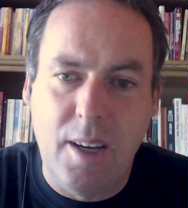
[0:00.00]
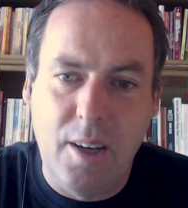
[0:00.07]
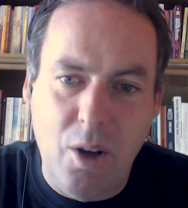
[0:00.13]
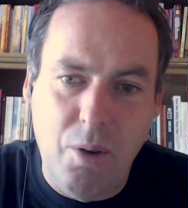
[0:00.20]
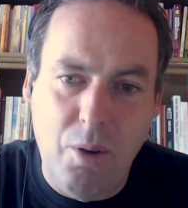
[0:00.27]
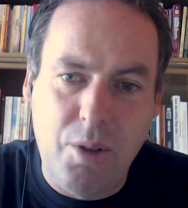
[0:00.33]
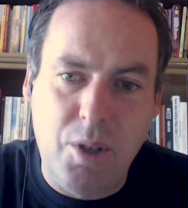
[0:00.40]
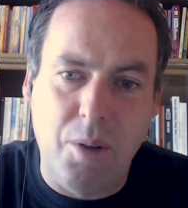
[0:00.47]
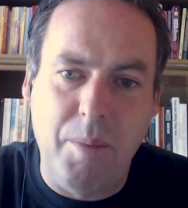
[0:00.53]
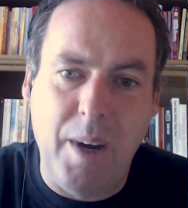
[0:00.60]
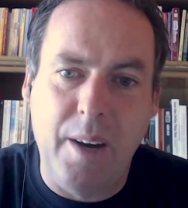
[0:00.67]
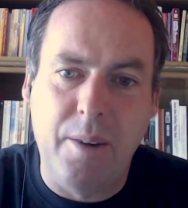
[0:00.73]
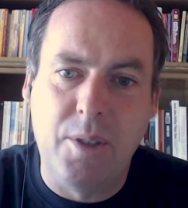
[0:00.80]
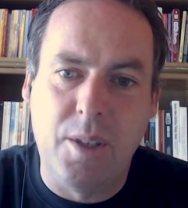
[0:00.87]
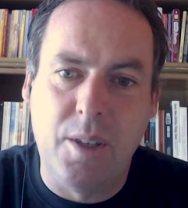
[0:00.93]
Close your
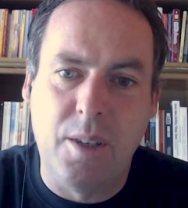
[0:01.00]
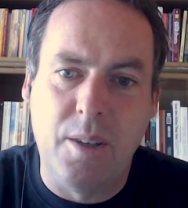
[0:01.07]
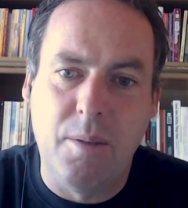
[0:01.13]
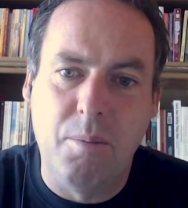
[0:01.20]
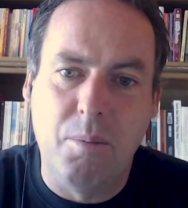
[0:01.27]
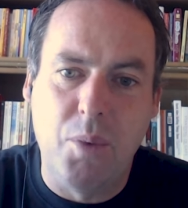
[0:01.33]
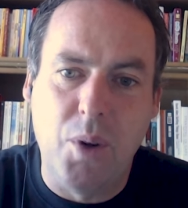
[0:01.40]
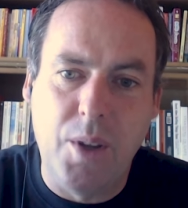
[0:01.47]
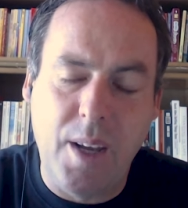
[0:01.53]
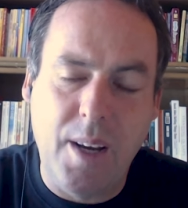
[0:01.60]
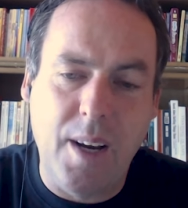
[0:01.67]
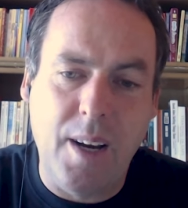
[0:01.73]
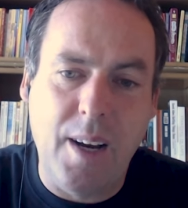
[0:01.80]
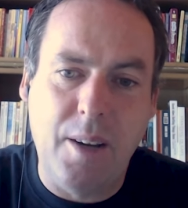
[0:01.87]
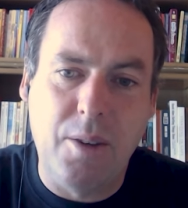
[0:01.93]
mouth. Breathe in
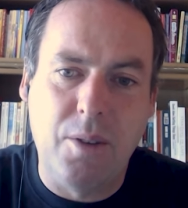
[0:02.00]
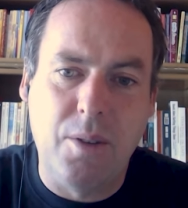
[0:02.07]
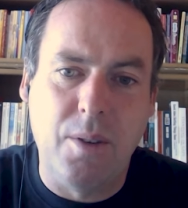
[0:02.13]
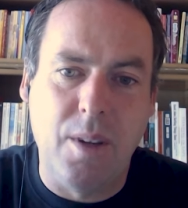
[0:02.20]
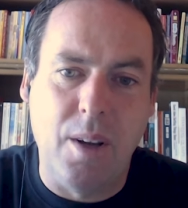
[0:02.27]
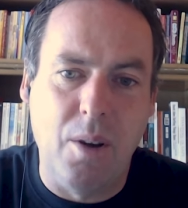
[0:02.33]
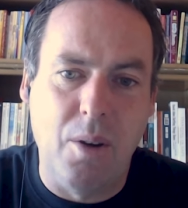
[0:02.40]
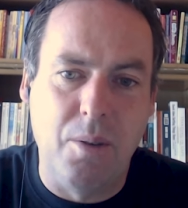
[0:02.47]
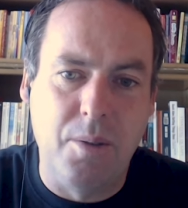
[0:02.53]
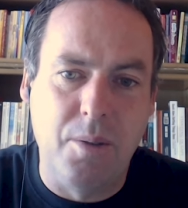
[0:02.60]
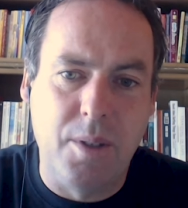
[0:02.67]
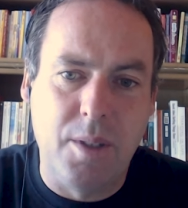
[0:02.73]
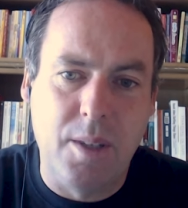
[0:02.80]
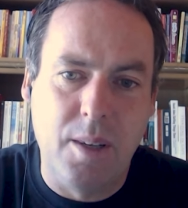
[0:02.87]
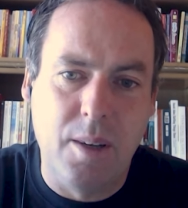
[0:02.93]
and out through the
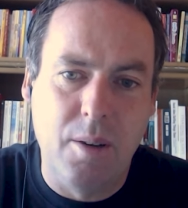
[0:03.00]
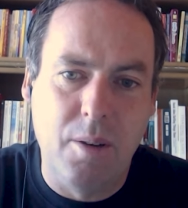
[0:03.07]
nose.